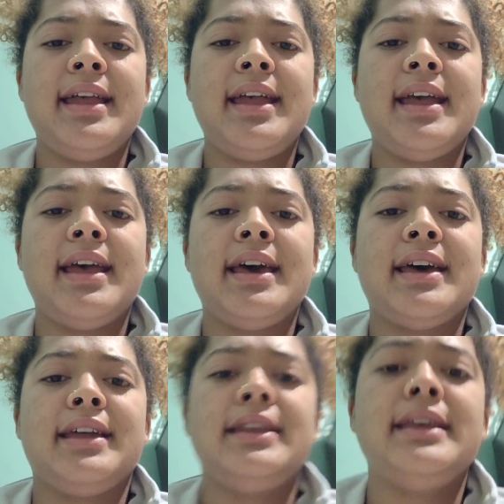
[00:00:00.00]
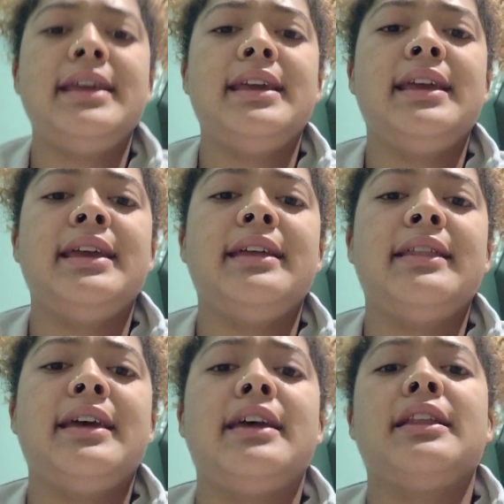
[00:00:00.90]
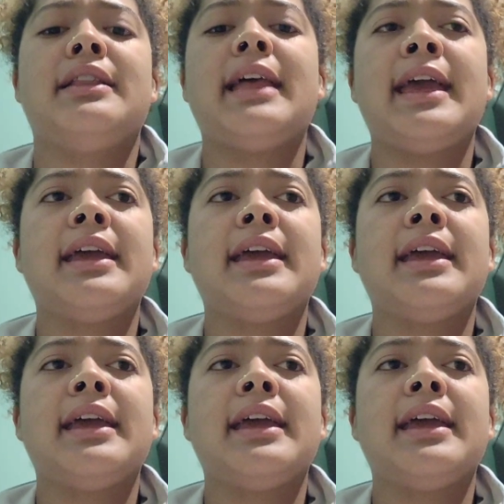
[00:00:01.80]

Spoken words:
And he then